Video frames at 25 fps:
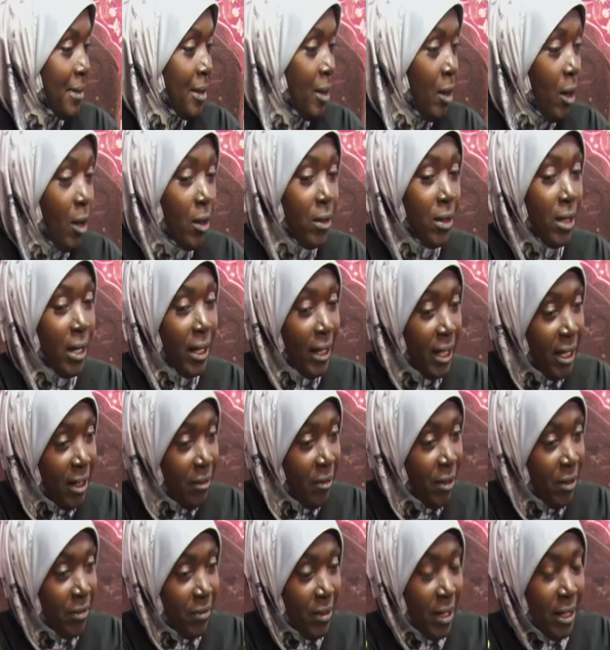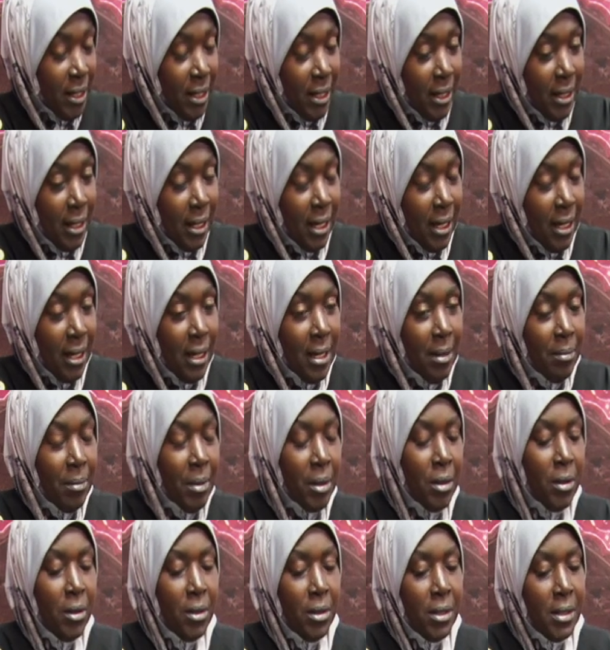On the eve of the nikah,
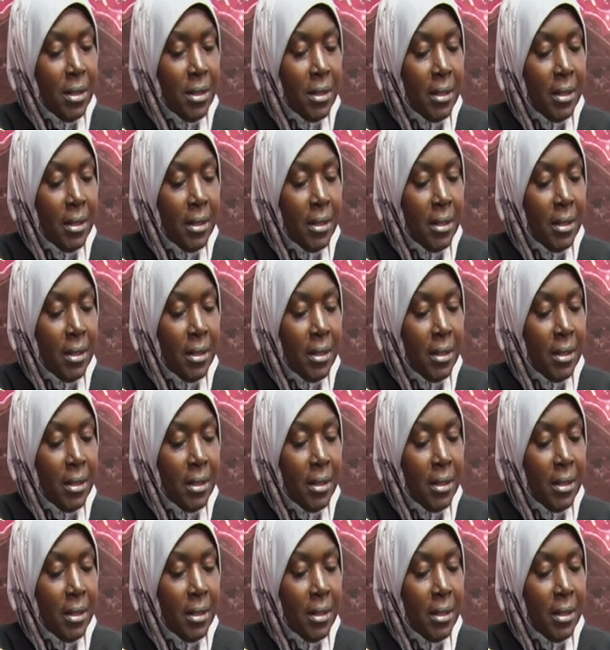because